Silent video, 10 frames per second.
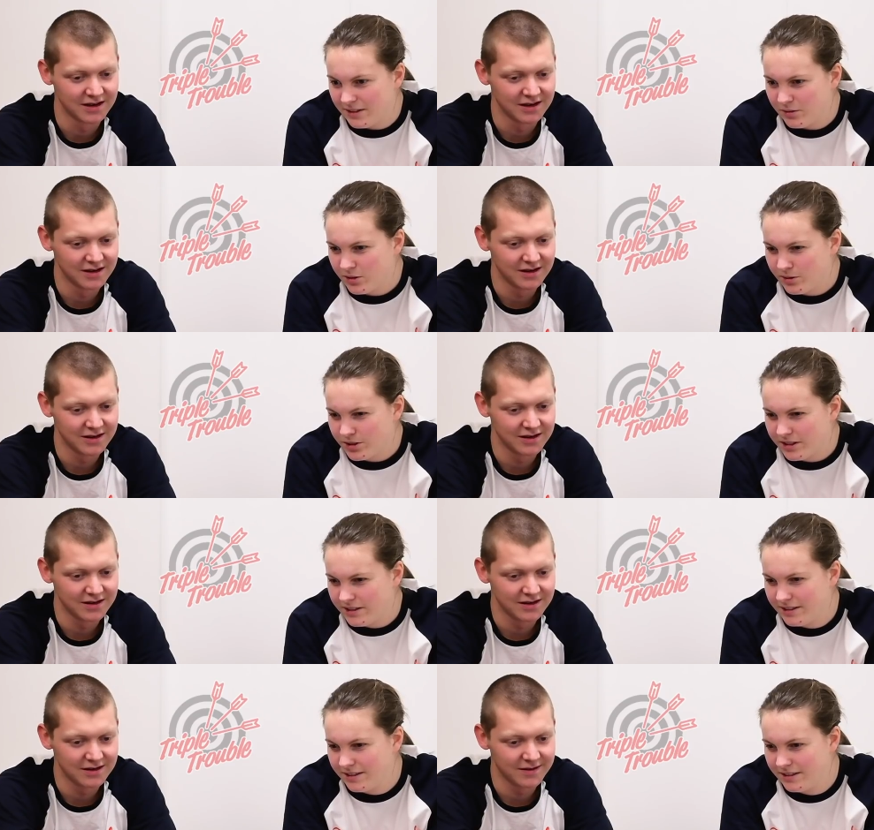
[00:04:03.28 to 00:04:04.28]
Speaker 1: difficult.
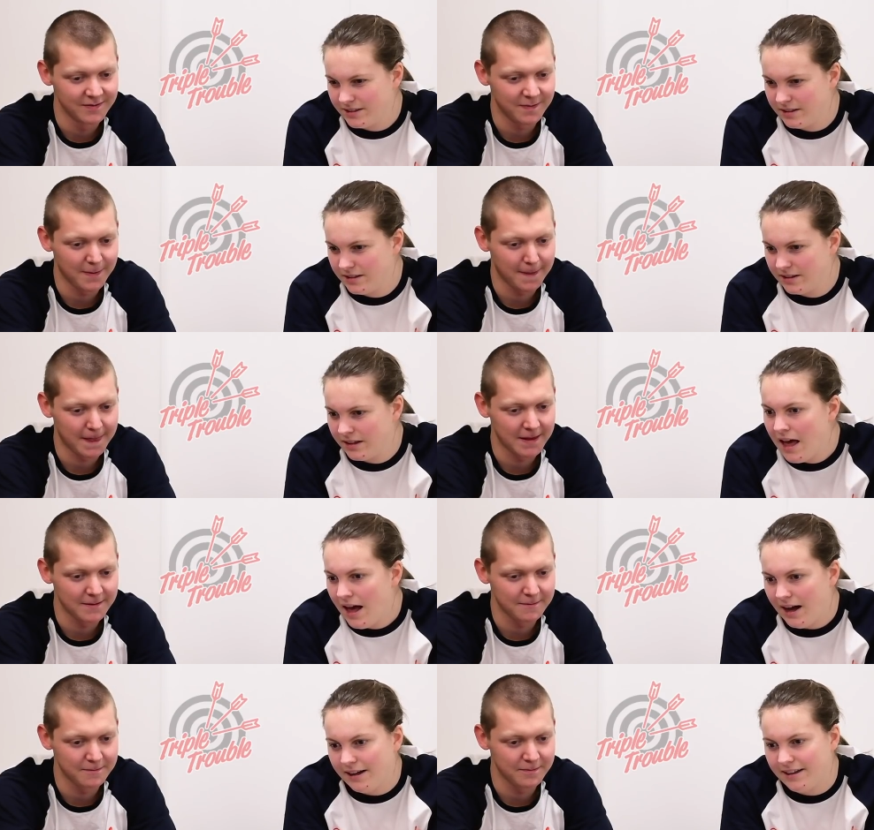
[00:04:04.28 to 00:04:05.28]

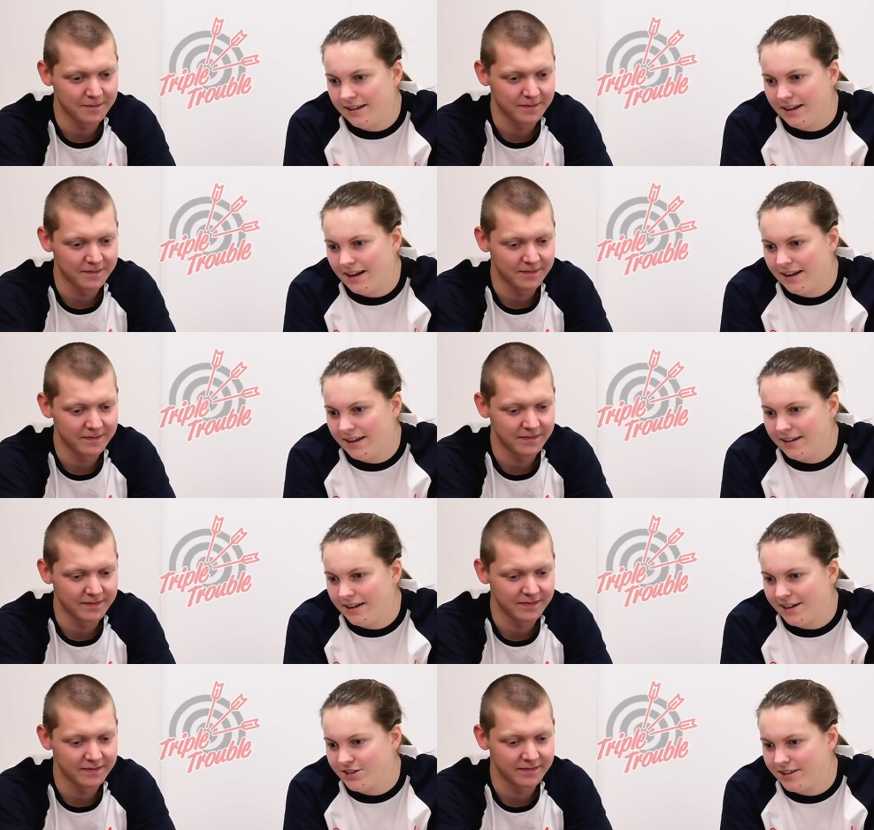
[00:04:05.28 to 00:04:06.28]
I
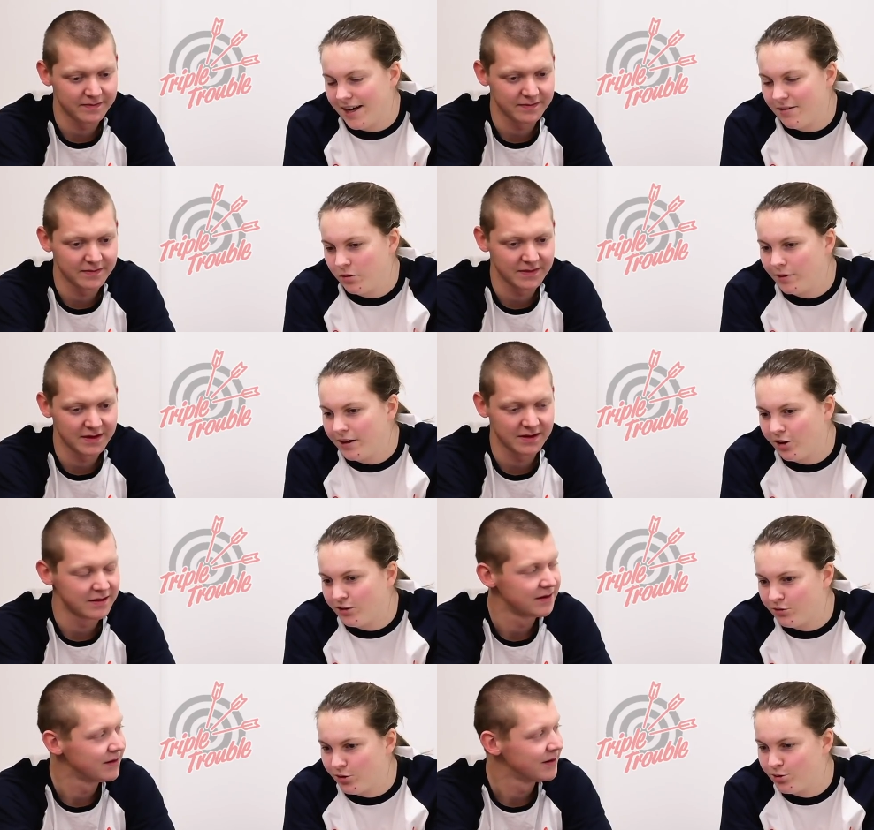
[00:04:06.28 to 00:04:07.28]
I actually I have a weak
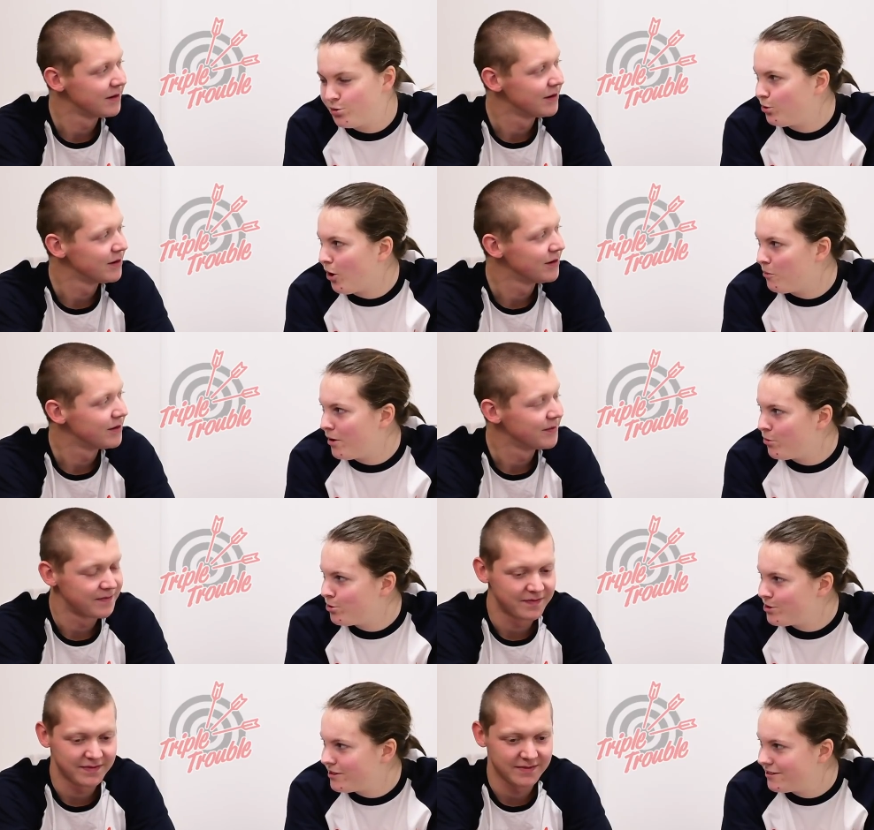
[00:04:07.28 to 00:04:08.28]
heart for those two
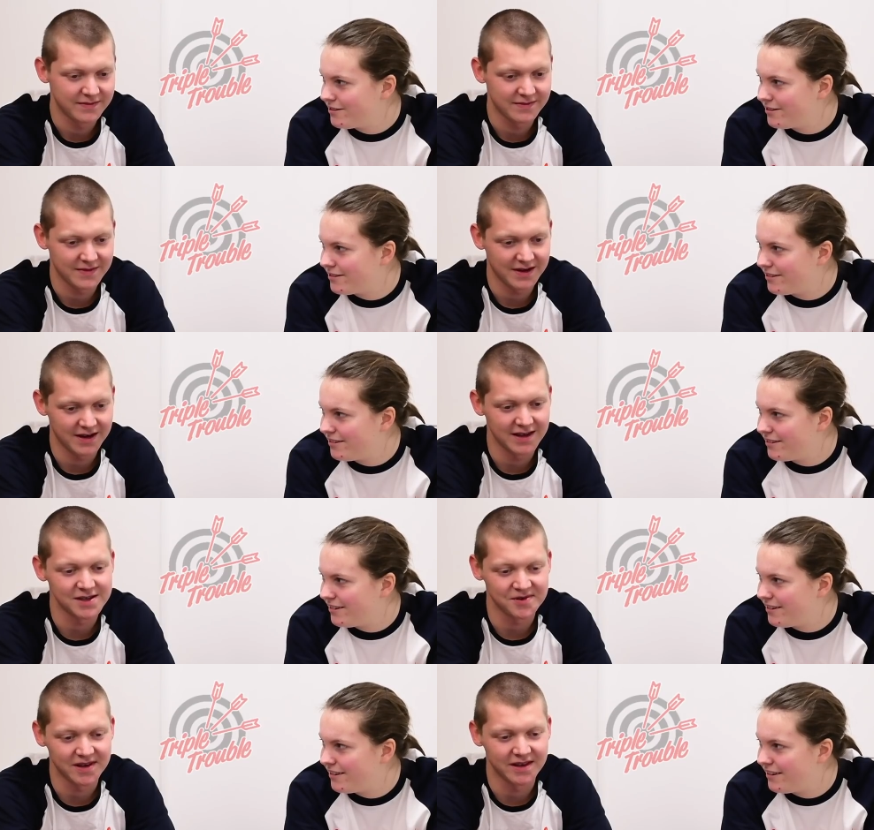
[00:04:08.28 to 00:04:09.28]
Campabos.
Speaker 2: It
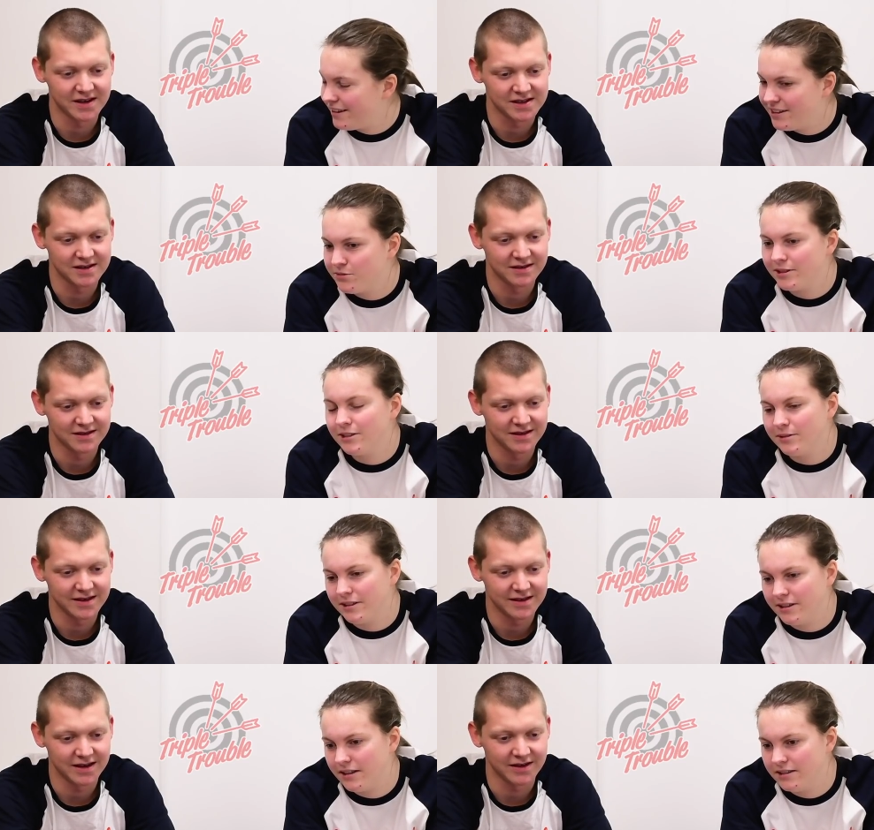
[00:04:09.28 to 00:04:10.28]
is really nice. It's
Speaker 1: really
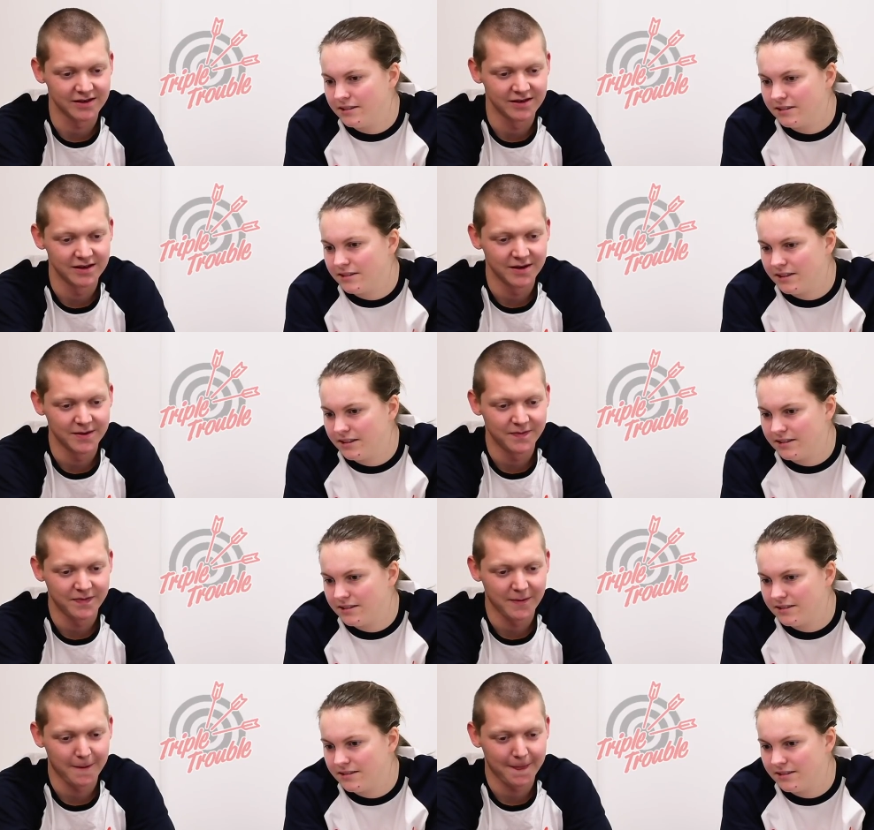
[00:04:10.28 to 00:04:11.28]
really nice. Yeah.
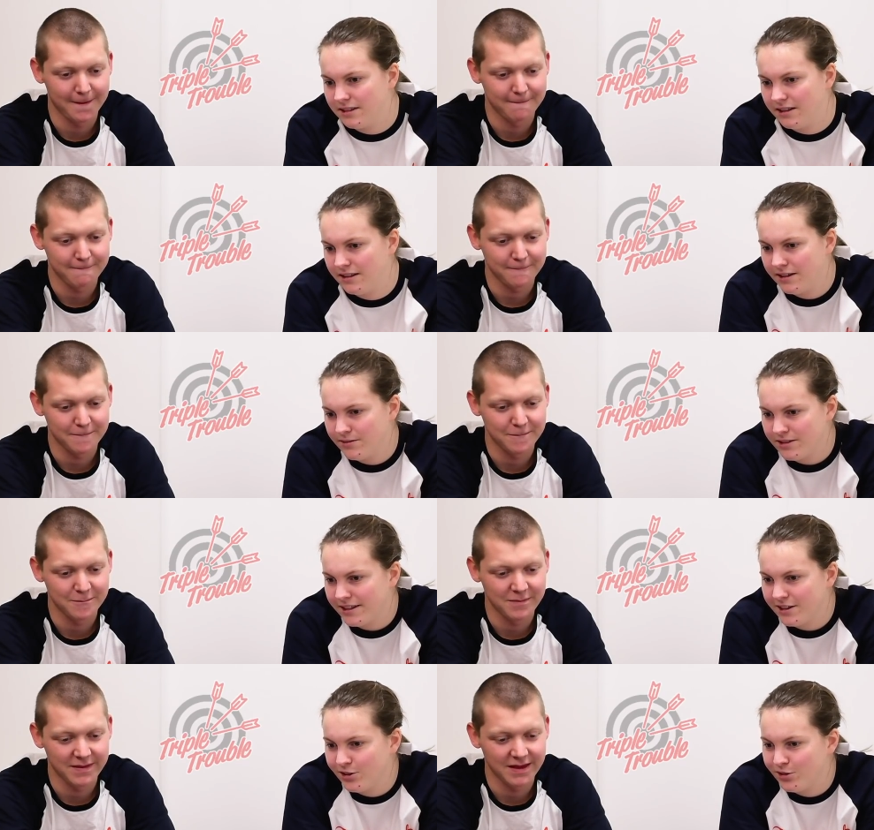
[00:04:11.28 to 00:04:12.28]
It's it gives
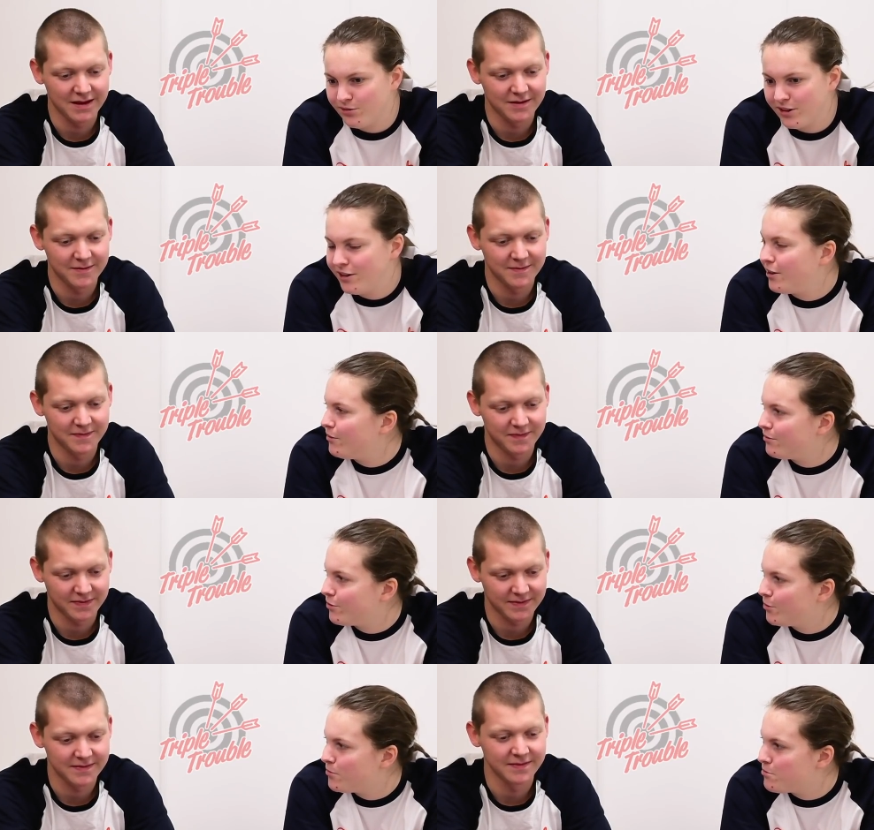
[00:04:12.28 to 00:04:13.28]
like a good feeling of
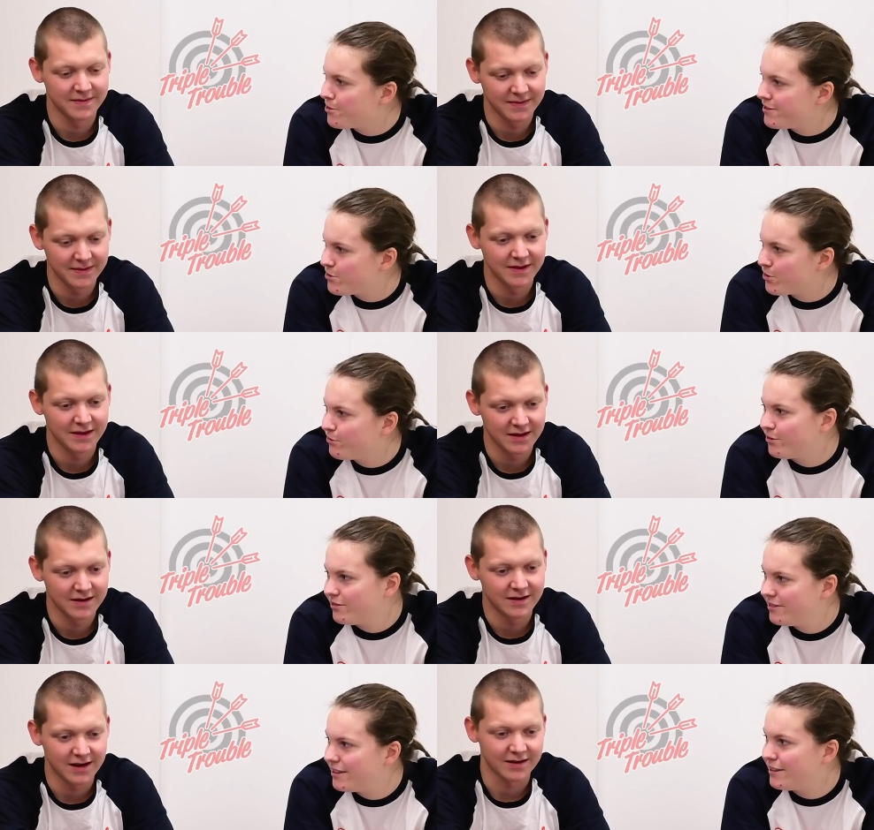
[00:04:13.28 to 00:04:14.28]
good memories sort of.
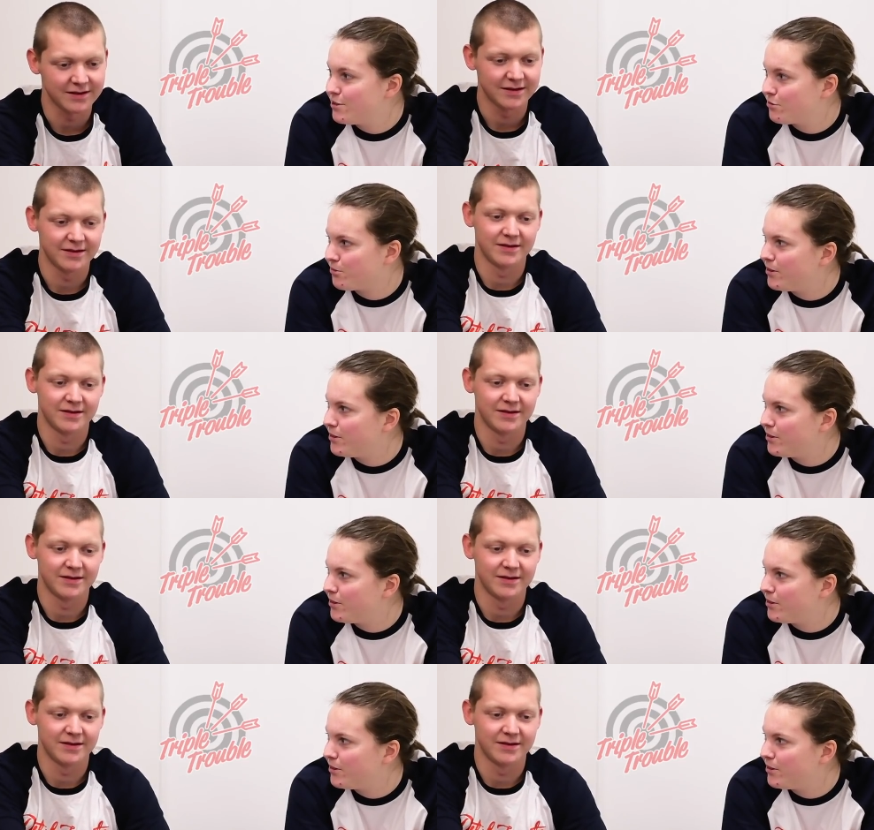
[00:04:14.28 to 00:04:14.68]
Yeah. At least for